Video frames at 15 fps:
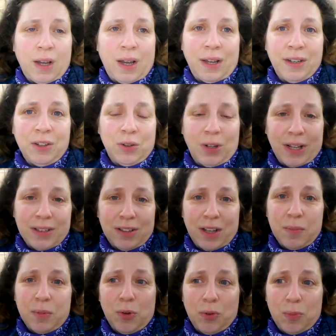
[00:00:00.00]
I didn't like
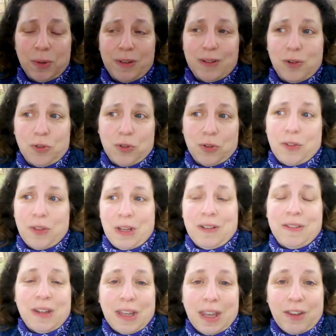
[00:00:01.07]
labels, but those are the
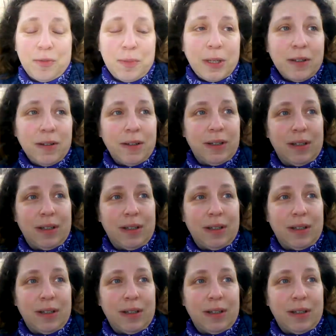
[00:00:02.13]
things they gave me.